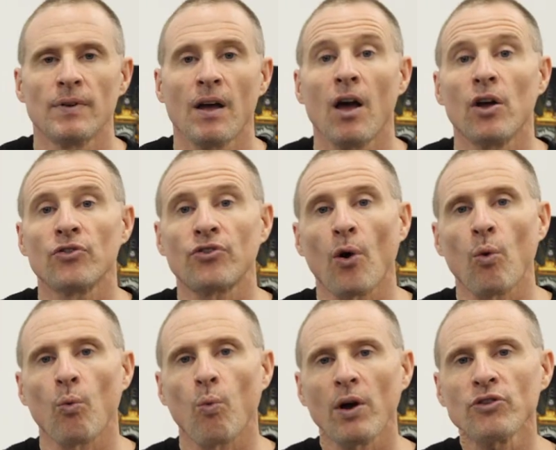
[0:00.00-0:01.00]
So
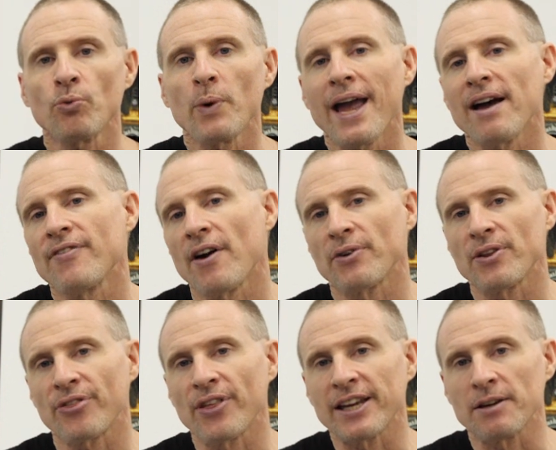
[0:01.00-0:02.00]
once we have
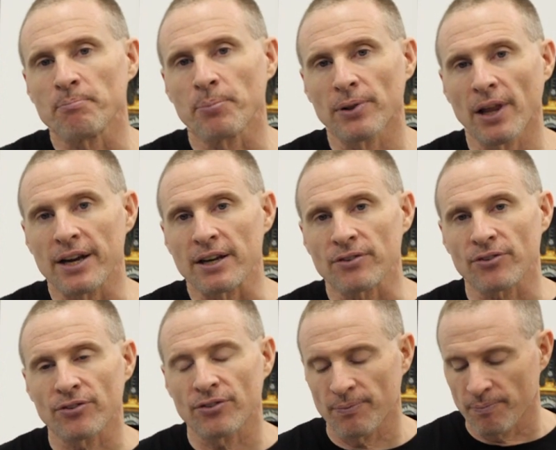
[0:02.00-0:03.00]
everything in
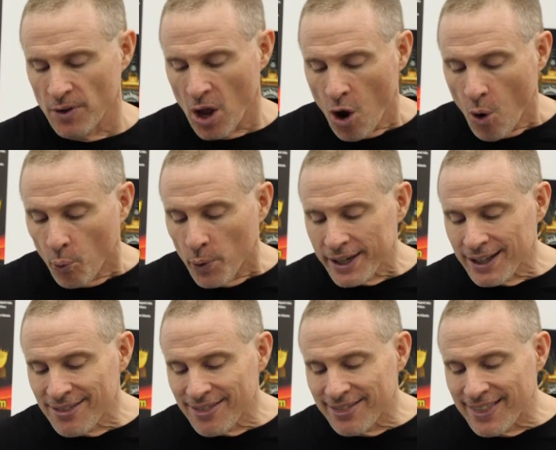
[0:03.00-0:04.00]
place, we
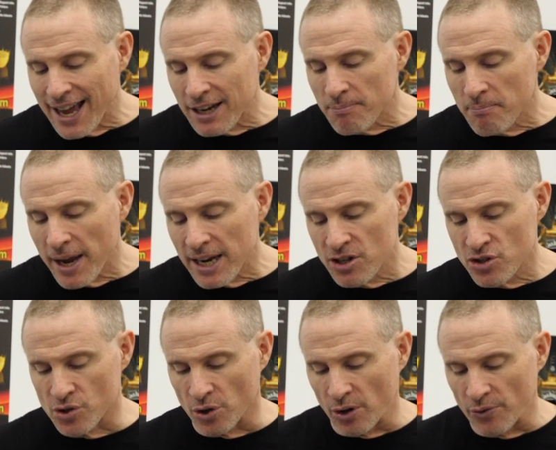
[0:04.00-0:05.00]
can then
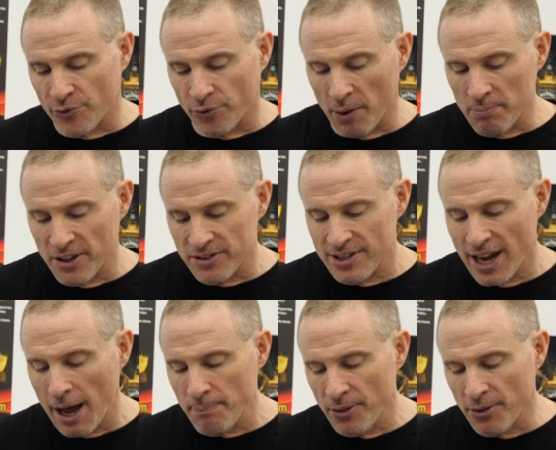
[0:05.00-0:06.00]
measure from the
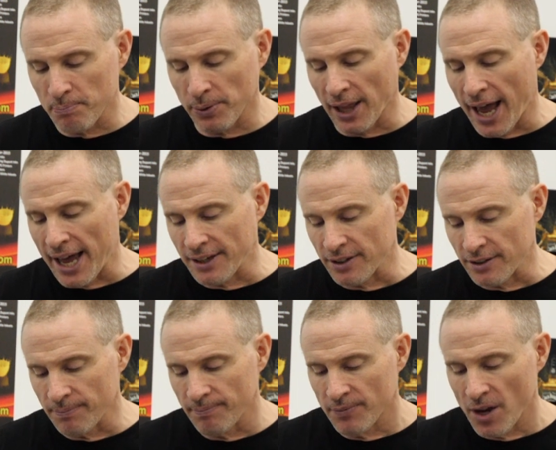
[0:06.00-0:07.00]
top of the
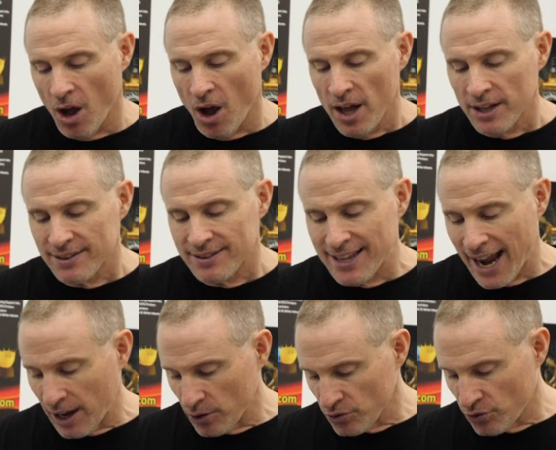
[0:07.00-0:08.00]
platen
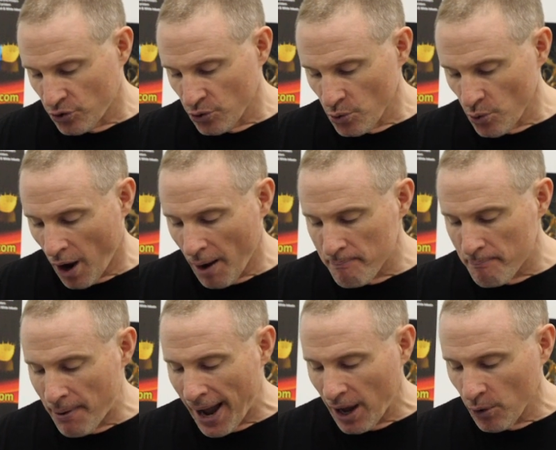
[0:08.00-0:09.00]
down to
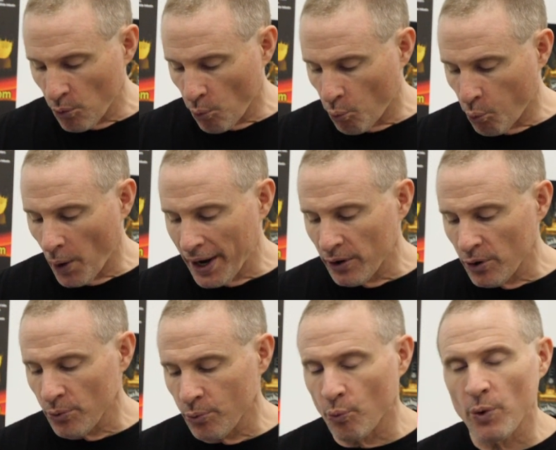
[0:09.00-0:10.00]
about
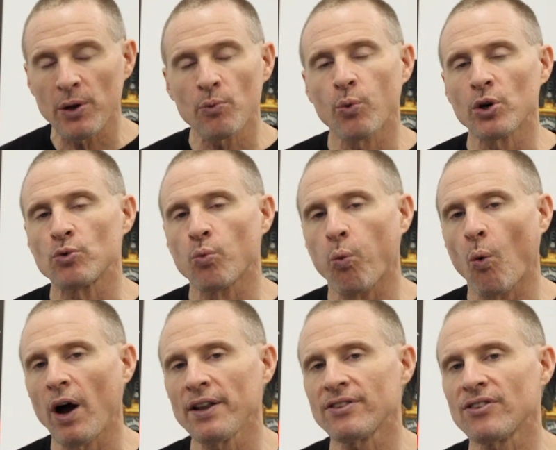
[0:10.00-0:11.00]
where we would
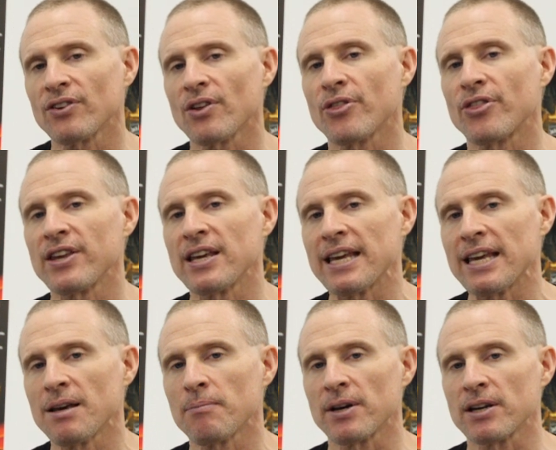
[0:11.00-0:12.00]
want the
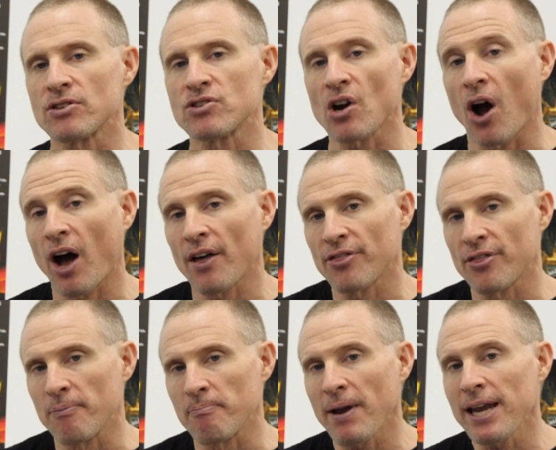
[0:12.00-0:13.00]
image on the
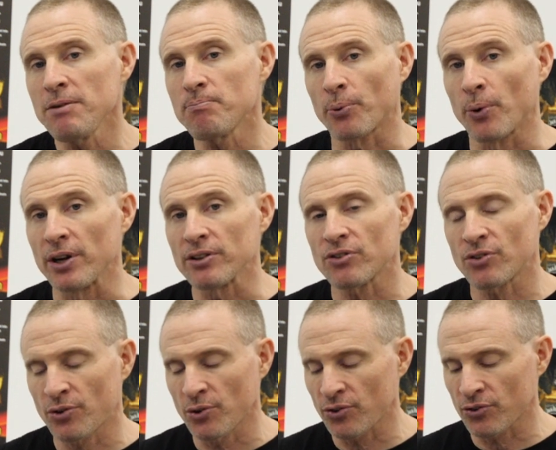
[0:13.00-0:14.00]
main print
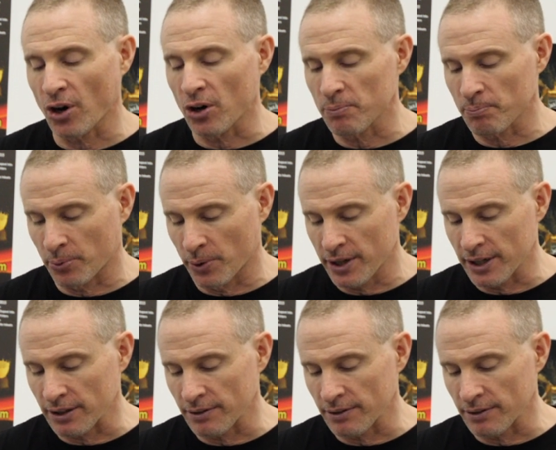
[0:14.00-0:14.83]
to start printing.